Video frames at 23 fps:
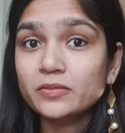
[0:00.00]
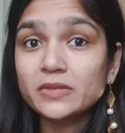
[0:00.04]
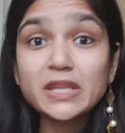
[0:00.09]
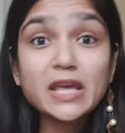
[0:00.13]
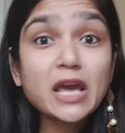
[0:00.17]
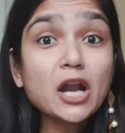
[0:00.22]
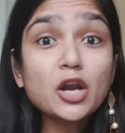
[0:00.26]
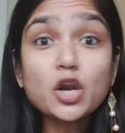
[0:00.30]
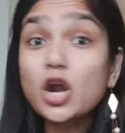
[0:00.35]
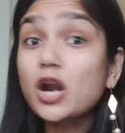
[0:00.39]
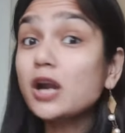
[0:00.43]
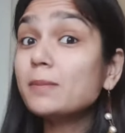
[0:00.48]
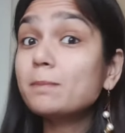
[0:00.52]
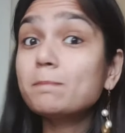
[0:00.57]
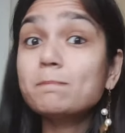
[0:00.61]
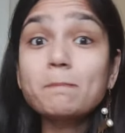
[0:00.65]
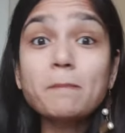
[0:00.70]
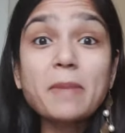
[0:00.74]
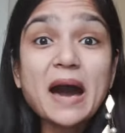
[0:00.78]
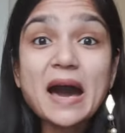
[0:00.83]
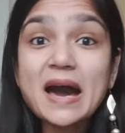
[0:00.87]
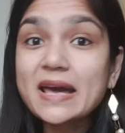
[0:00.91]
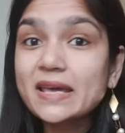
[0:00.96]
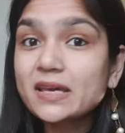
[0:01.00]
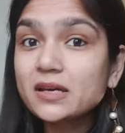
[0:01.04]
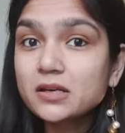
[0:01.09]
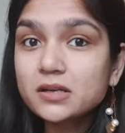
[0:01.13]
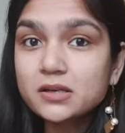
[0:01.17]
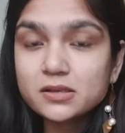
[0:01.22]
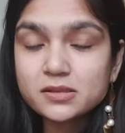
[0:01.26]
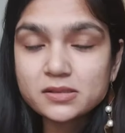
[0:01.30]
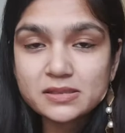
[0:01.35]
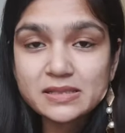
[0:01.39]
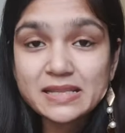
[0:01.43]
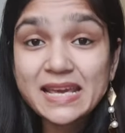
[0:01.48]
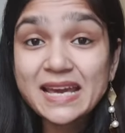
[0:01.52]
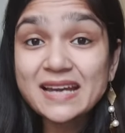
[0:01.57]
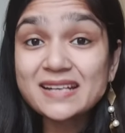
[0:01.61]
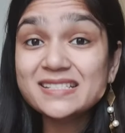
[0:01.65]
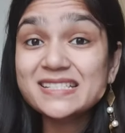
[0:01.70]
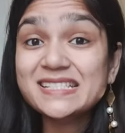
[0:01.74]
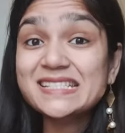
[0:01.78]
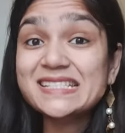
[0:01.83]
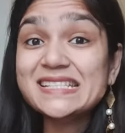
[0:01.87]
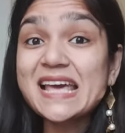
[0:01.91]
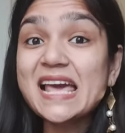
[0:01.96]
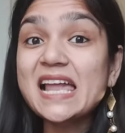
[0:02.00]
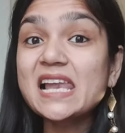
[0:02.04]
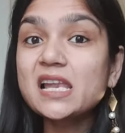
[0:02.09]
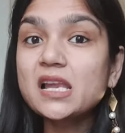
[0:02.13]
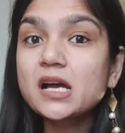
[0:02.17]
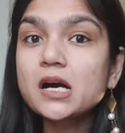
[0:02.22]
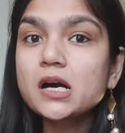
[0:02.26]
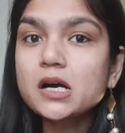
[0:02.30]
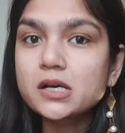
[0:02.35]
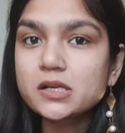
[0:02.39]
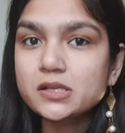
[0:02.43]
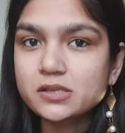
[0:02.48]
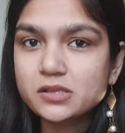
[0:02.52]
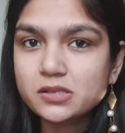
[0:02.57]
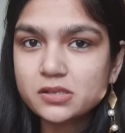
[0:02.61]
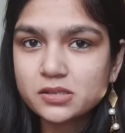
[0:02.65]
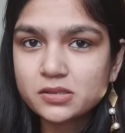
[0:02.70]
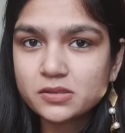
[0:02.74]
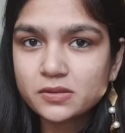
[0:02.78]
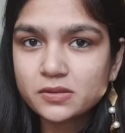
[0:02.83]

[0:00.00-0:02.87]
They are not buyers, they are sellers.